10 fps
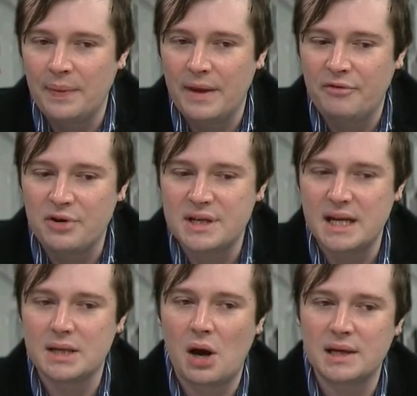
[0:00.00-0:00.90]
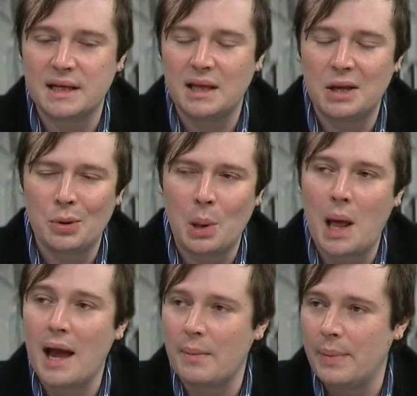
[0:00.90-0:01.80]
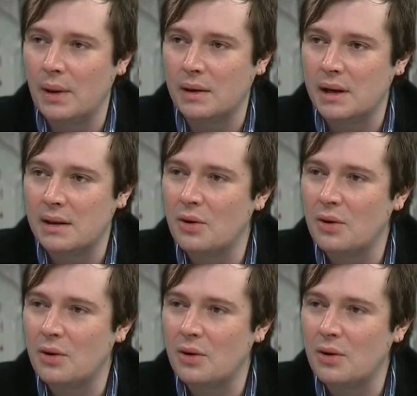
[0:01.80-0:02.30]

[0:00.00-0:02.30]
If you're detoxing, then you're a liability.